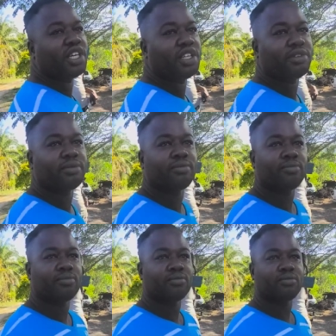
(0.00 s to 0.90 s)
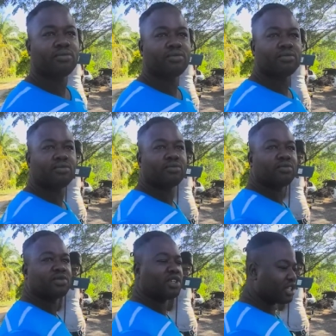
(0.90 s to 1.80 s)
days, you know. For build
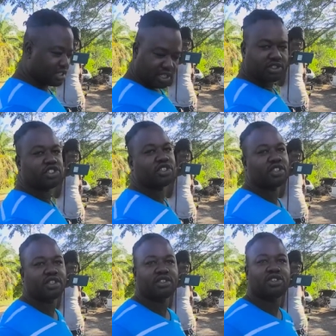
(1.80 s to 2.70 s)
this? Less than three days.